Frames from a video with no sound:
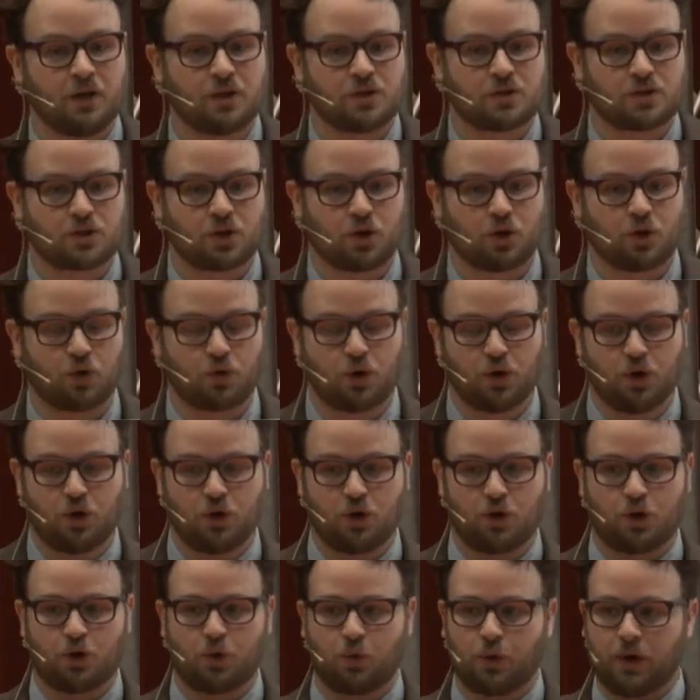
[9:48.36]
So
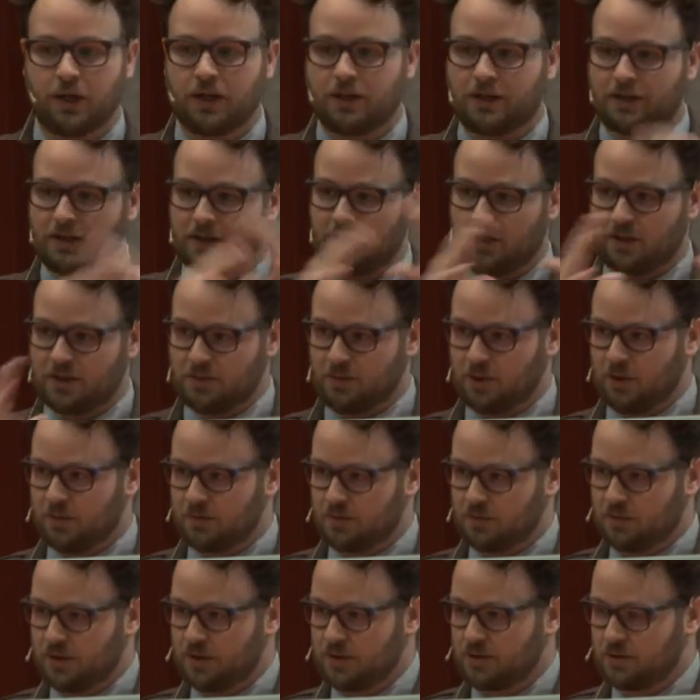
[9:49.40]
the way that the RTB
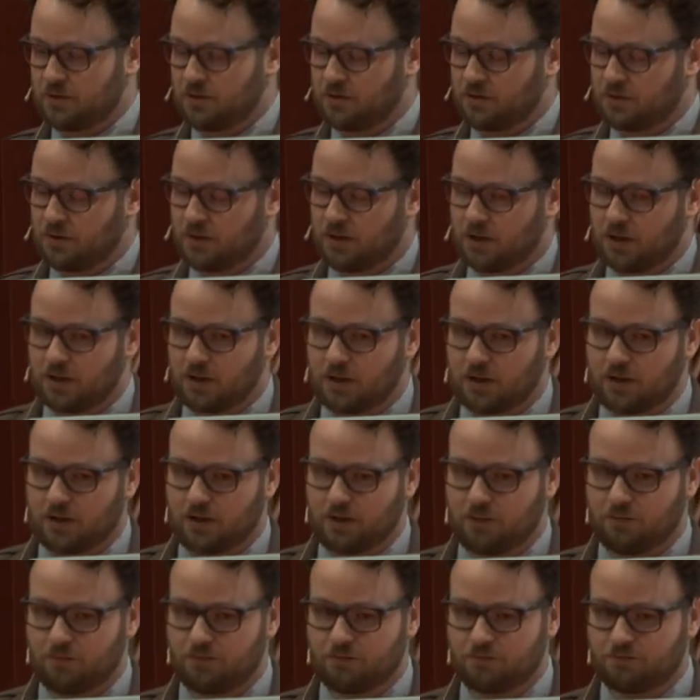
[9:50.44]

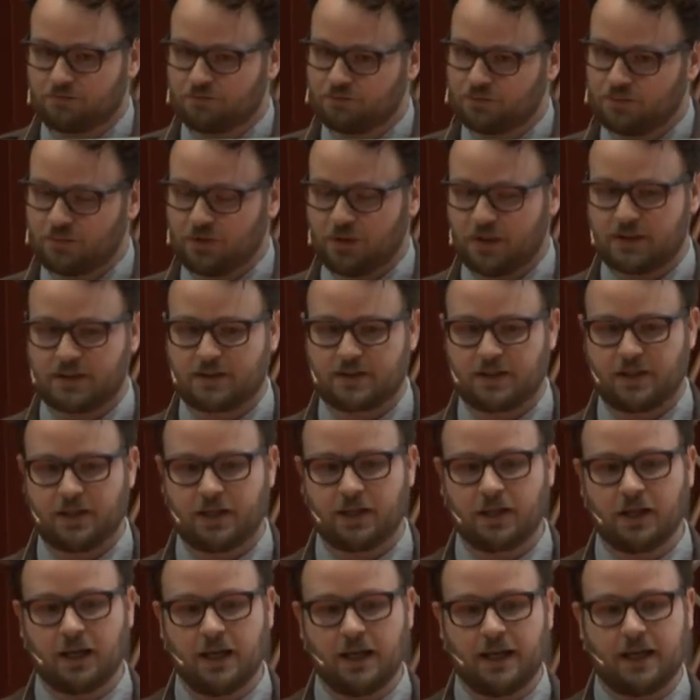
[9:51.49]
Optimizer does its
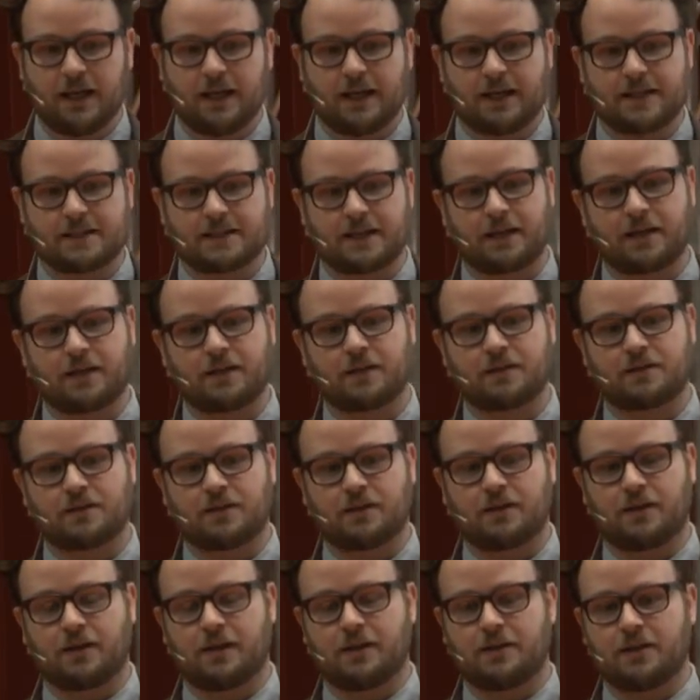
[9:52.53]
thing is that
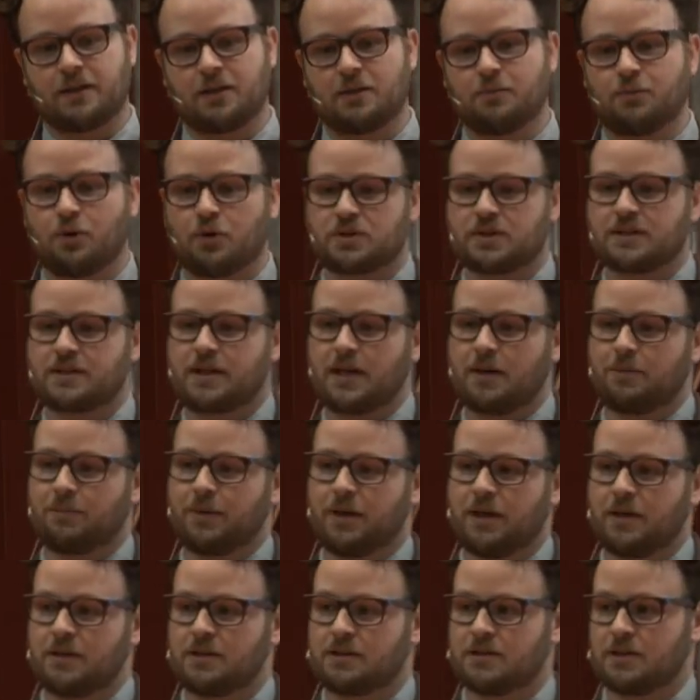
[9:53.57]
it decomposes
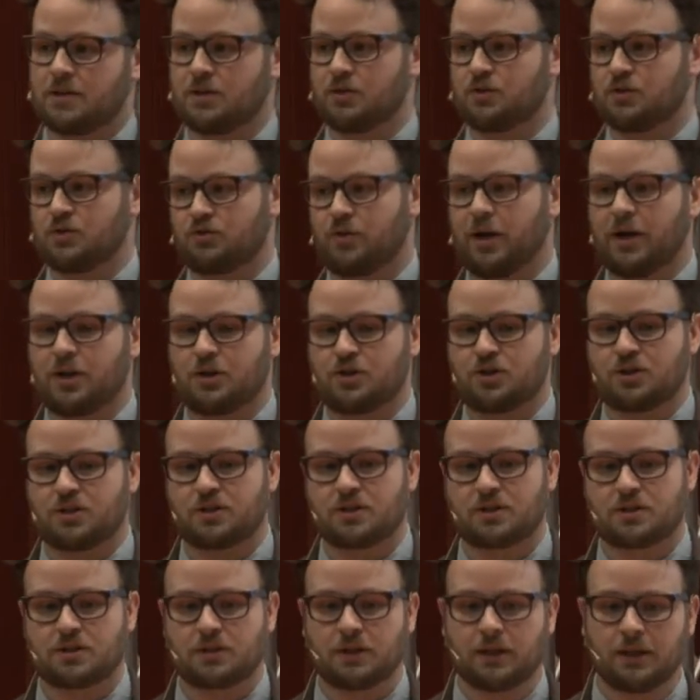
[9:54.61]
campaigns into
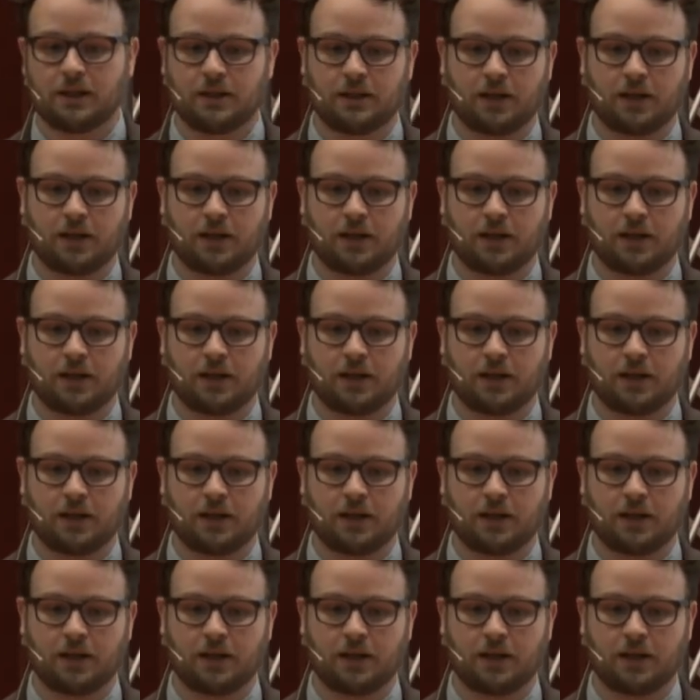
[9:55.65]
strategies.